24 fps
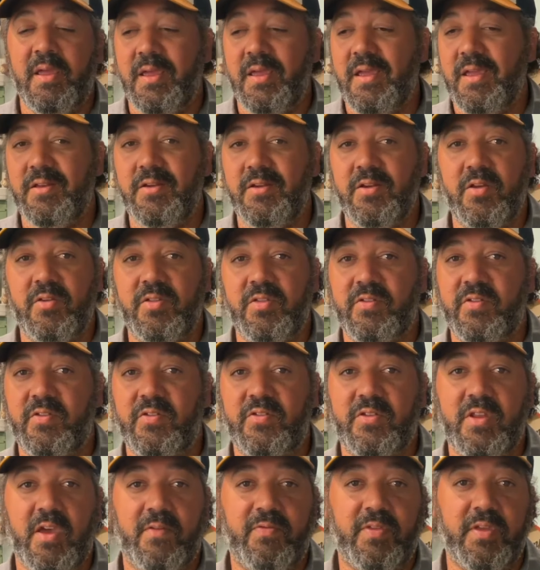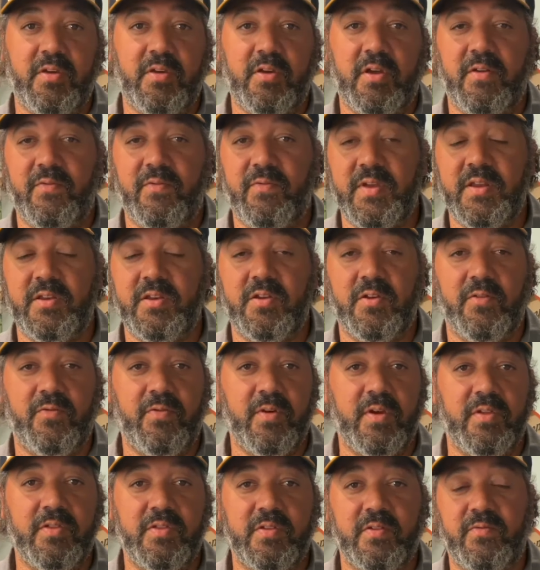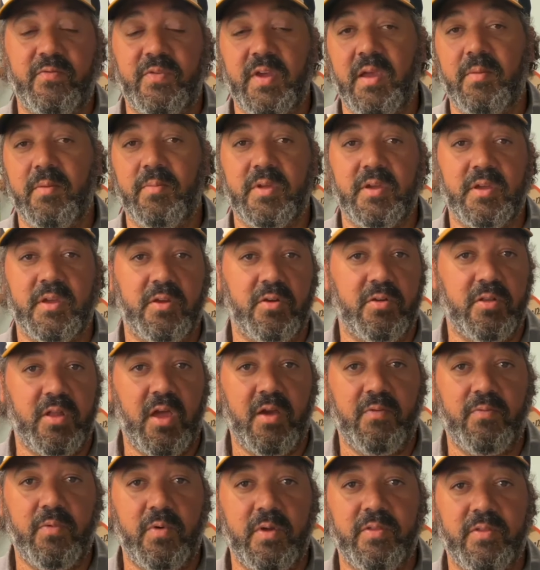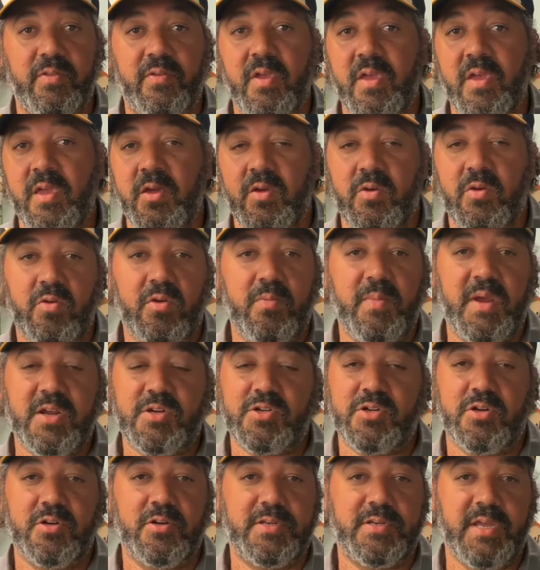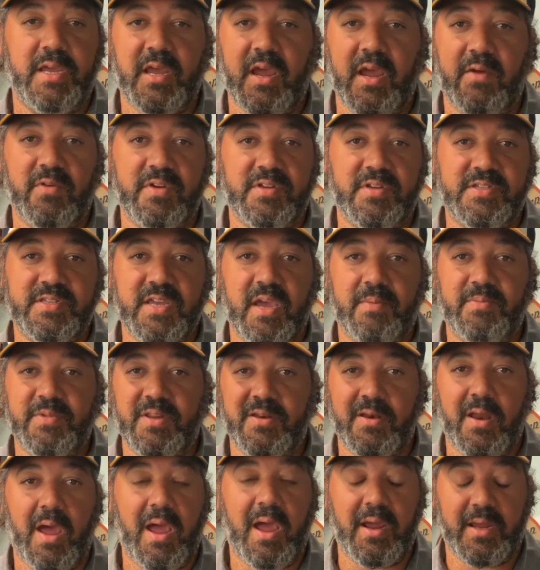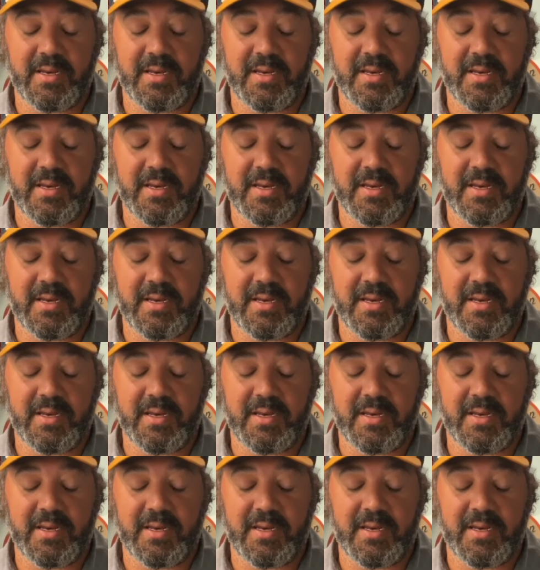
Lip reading: And, you know, this is stuff that you're going to feed to your friends and family, your loved ones. You want to make sure you take every step to not